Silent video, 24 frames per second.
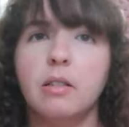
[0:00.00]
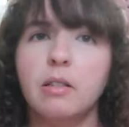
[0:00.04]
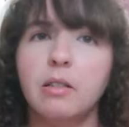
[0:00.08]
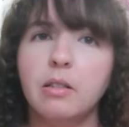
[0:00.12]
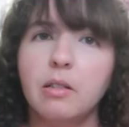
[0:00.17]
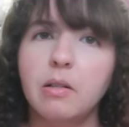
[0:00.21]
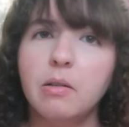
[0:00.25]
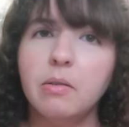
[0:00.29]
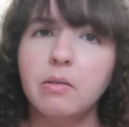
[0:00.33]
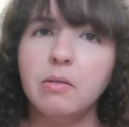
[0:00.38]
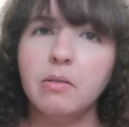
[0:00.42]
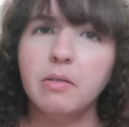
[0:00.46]

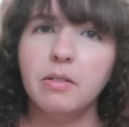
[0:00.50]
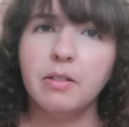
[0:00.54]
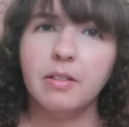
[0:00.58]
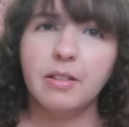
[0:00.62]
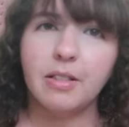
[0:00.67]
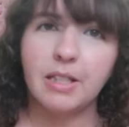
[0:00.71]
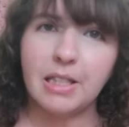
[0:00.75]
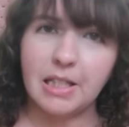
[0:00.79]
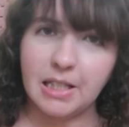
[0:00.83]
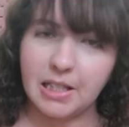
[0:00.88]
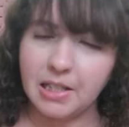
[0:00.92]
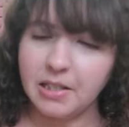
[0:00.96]
So
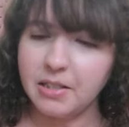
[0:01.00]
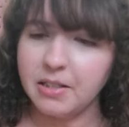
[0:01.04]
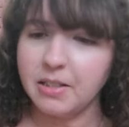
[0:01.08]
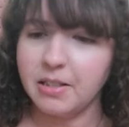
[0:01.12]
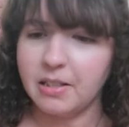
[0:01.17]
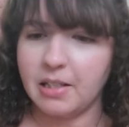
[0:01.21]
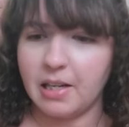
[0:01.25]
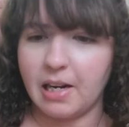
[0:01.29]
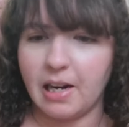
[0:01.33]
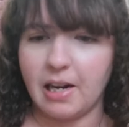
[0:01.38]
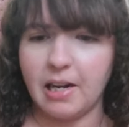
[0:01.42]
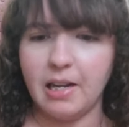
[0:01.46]
there's
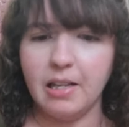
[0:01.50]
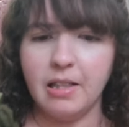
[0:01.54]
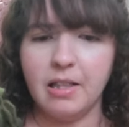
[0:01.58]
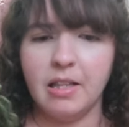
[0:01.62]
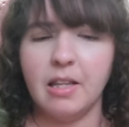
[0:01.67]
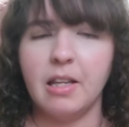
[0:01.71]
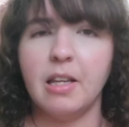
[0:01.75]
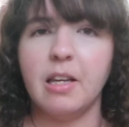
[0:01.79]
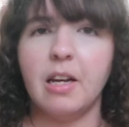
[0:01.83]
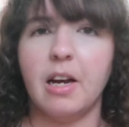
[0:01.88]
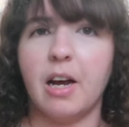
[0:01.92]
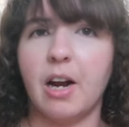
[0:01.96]
that.
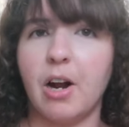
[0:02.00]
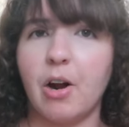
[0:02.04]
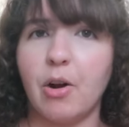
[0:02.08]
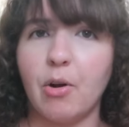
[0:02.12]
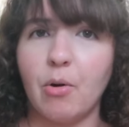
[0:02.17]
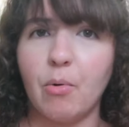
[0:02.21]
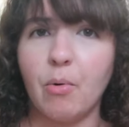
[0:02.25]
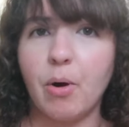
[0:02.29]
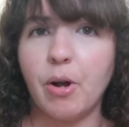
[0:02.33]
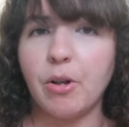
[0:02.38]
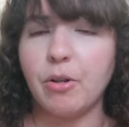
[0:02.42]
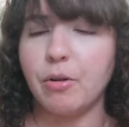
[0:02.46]
I don't
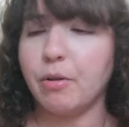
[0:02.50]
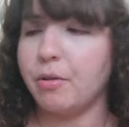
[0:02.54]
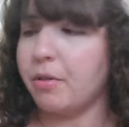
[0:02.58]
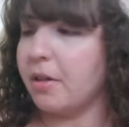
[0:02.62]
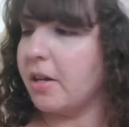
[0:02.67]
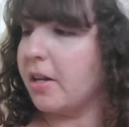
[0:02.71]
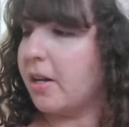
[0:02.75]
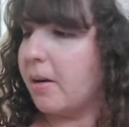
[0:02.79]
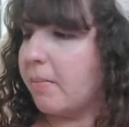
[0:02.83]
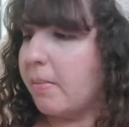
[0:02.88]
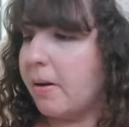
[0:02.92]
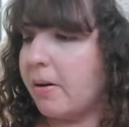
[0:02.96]
know what you
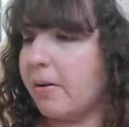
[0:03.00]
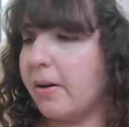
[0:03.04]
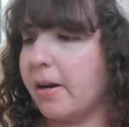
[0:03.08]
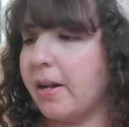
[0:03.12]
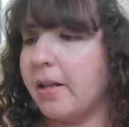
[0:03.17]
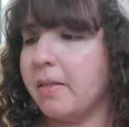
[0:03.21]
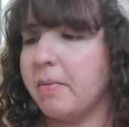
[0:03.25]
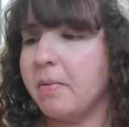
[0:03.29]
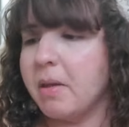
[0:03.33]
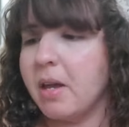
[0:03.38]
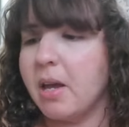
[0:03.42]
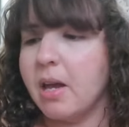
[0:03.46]
think about
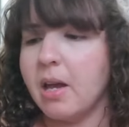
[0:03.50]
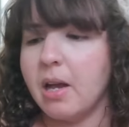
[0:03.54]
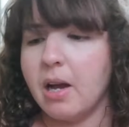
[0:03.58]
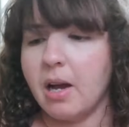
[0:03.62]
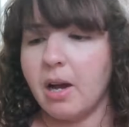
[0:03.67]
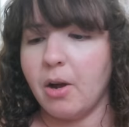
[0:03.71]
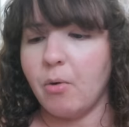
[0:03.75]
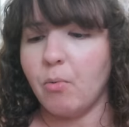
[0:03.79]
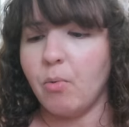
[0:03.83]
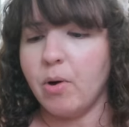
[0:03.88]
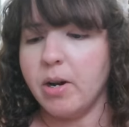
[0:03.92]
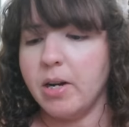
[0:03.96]
it.
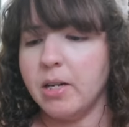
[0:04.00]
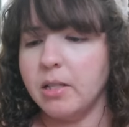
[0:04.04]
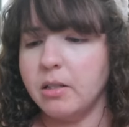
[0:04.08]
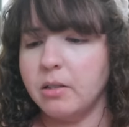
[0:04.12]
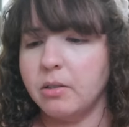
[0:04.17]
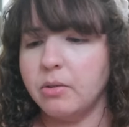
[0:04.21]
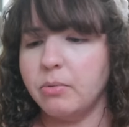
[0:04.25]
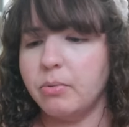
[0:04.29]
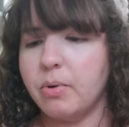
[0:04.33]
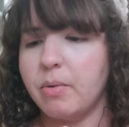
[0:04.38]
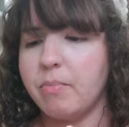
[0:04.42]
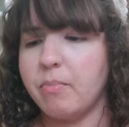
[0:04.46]
I wanted
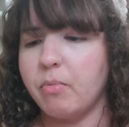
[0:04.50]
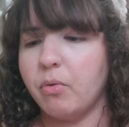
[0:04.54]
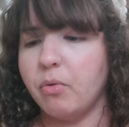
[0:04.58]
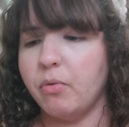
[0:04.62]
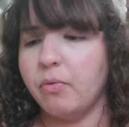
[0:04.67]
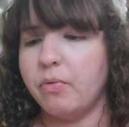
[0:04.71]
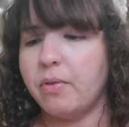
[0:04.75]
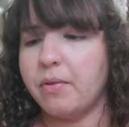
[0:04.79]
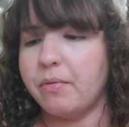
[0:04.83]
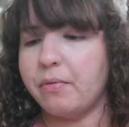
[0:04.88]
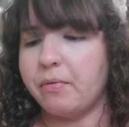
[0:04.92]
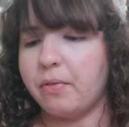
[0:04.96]
to
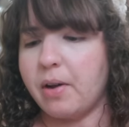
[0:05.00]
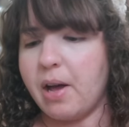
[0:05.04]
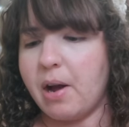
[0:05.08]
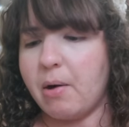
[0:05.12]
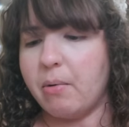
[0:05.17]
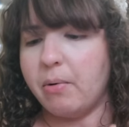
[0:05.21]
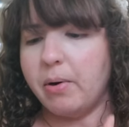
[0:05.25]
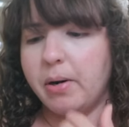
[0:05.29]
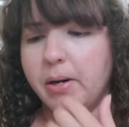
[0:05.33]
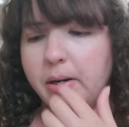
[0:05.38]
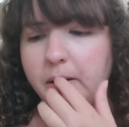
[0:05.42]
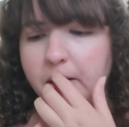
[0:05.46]
remove the
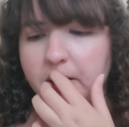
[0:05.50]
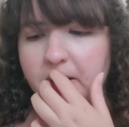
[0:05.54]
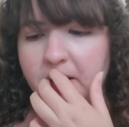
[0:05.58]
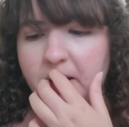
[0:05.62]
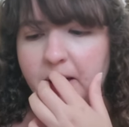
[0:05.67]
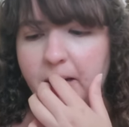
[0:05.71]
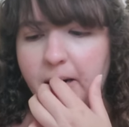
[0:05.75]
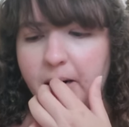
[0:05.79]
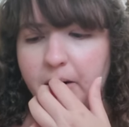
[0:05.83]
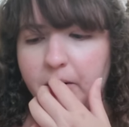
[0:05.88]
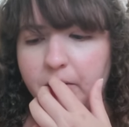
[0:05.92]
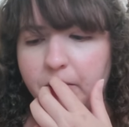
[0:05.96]
flower
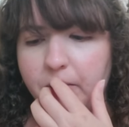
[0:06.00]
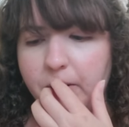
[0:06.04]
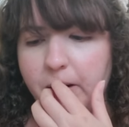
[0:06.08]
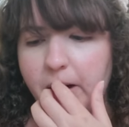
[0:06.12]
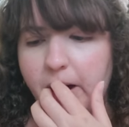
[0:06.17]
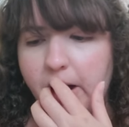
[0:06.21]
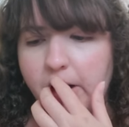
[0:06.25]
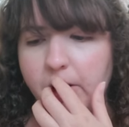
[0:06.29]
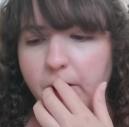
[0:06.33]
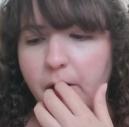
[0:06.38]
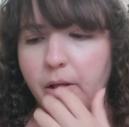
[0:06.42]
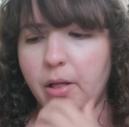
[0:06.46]
and
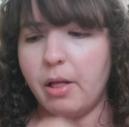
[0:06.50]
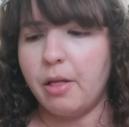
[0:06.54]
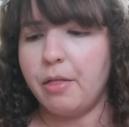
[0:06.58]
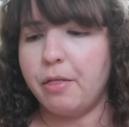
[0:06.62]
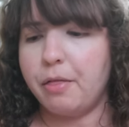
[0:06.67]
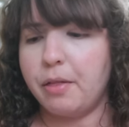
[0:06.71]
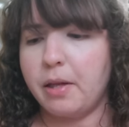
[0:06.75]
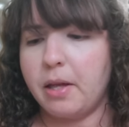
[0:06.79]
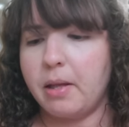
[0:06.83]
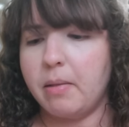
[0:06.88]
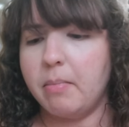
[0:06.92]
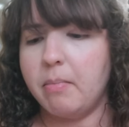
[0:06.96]
create another
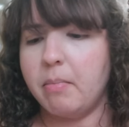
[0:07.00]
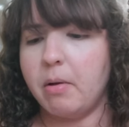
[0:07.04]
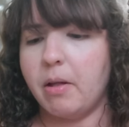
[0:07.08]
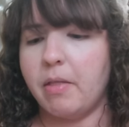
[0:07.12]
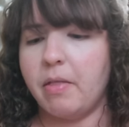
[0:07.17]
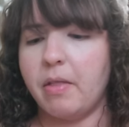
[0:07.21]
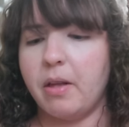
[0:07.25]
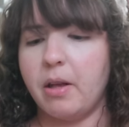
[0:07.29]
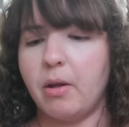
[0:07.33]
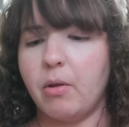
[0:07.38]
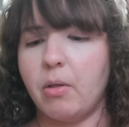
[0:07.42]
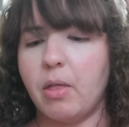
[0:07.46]
thing,
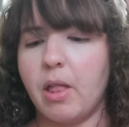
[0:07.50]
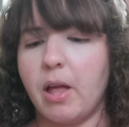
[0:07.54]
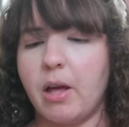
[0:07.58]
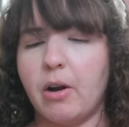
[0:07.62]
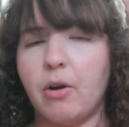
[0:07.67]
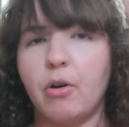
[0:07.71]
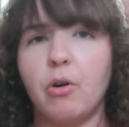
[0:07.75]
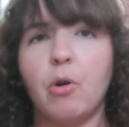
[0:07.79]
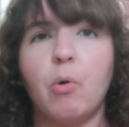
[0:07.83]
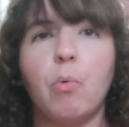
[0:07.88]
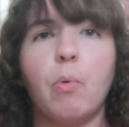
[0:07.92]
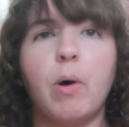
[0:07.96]
but then I
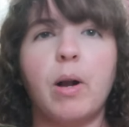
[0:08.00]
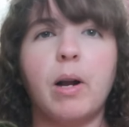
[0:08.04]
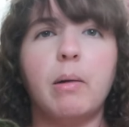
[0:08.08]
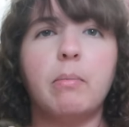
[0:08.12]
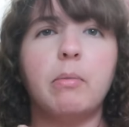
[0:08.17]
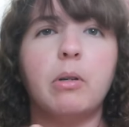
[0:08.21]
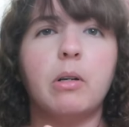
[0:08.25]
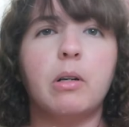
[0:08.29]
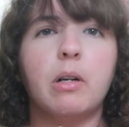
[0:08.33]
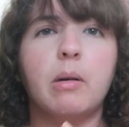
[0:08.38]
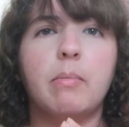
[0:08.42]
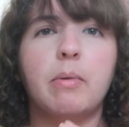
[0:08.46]
don't know what
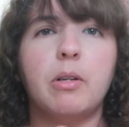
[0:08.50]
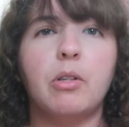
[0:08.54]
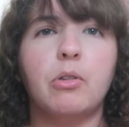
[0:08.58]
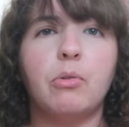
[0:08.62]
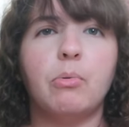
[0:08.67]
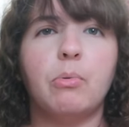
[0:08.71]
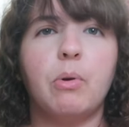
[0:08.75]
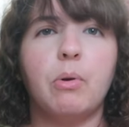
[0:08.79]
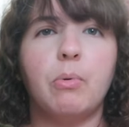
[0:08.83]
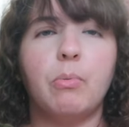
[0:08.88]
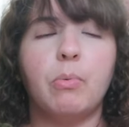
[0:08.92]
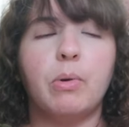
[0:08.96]
I'm gonna be
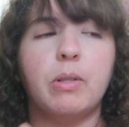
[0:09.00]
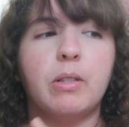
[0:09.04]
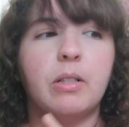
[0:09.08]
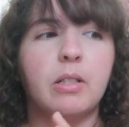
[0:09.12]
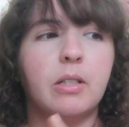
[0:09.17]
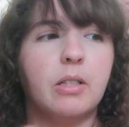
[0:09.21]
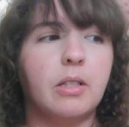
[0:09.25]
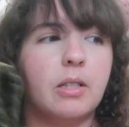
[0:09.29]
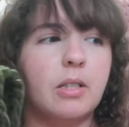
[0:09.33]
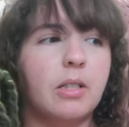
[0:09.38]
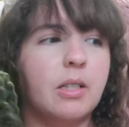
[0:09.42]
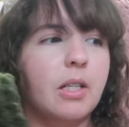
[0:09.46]
doing with
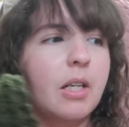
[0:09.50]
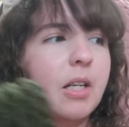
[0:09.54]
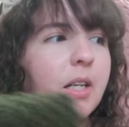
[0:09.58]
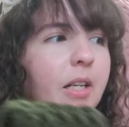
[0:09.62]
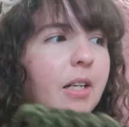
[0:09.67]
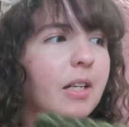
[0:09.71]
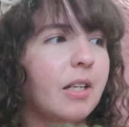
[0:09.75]
this.